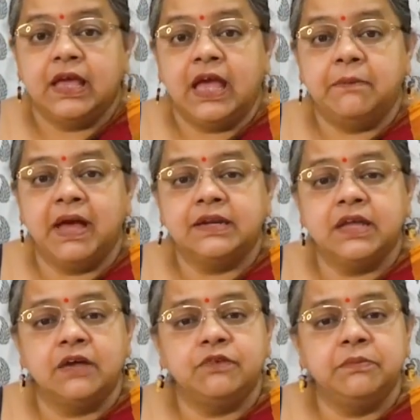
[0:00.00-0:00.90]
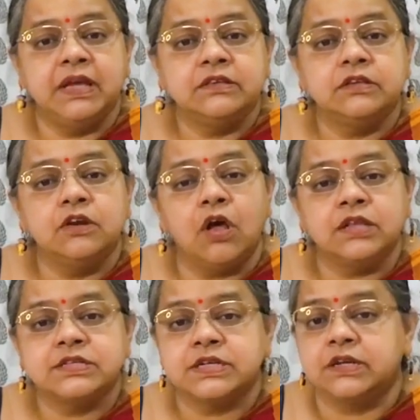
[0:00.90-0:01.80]
Amanda remains
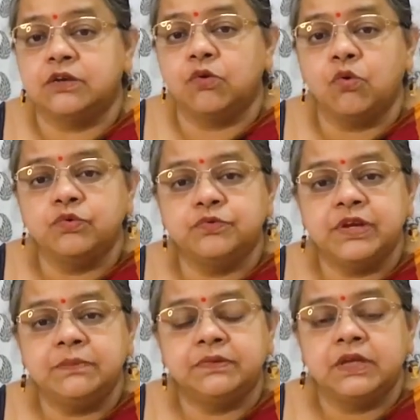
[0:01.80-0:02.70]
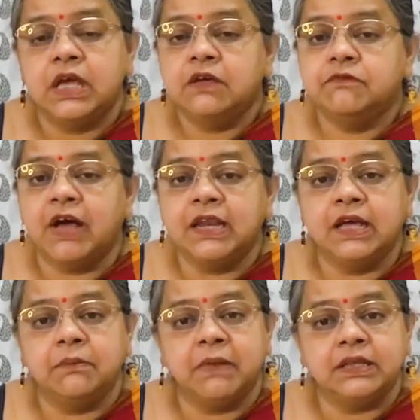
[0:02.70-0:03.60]
lost in her own dreams while
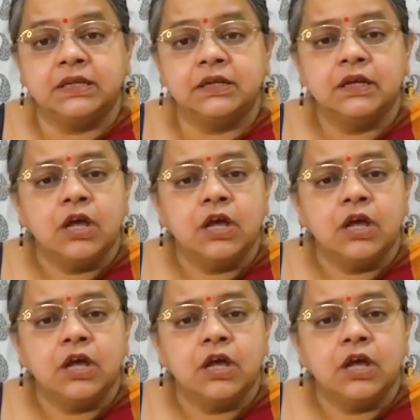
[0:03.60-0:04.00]
her mother